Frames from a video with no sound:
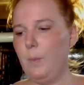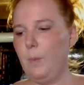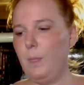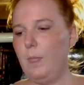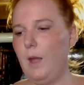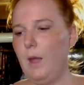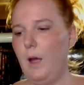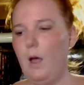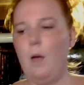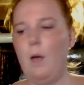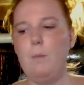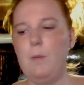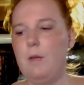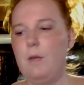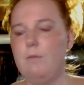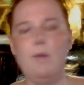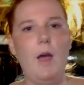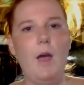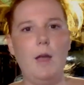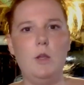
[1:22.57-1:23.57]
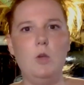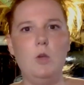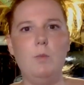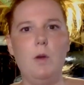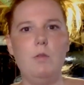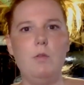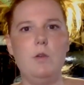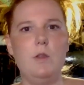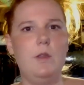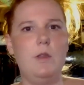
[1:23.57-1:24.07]
And vacuum
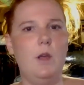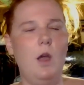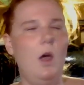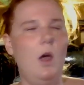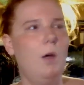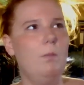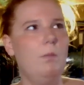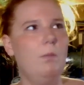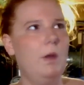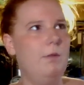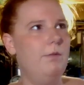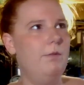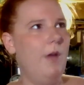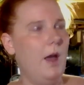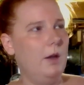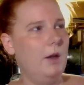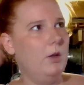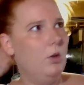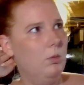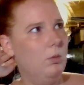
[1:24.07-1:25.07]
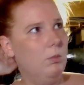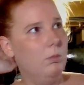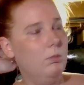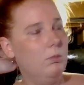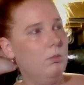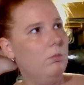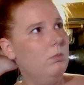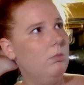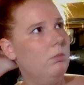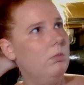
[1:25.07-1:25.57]
everything up. My vacuum
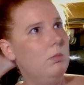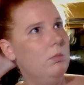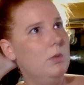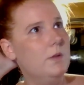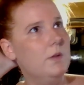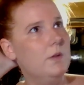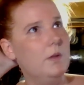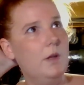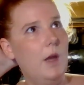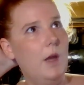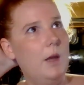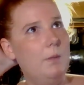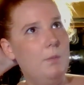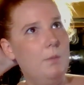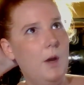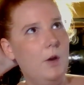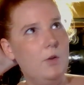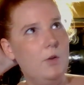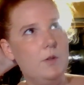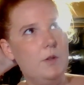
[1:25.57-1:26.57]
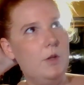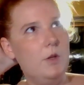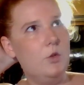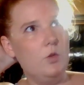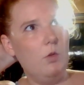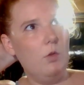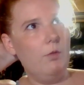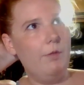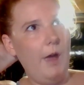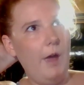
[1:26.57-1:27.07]
is a nightmare. It's
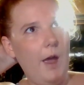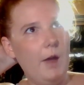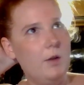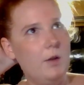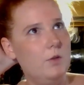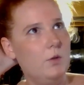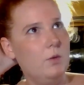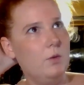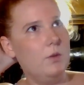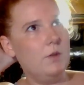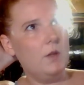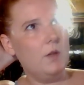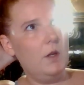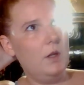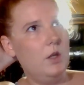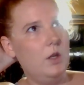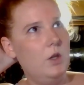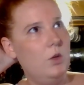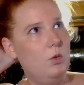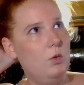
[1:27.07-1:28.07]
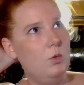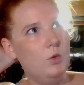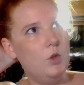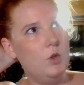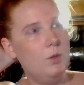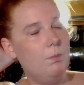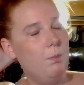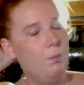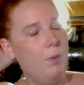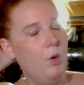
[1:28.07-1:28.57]
central vac, so it's like huge
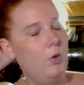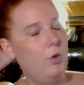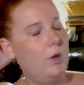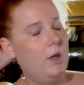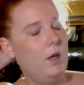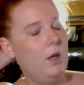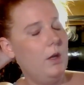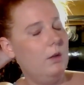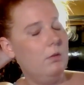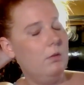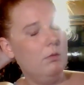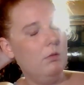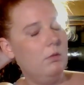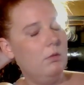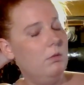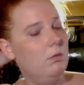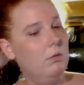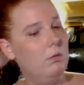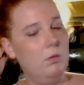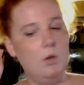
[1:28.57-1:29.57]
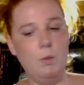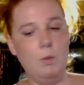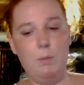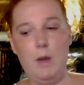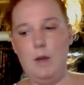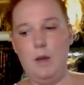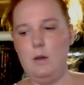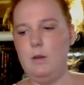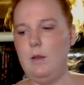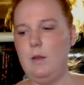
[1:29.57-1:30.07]
and bulky and a
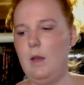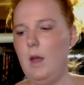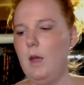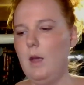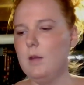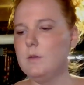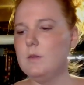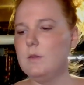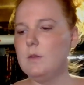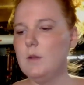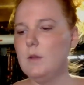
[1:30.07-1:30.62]
pain in the ass.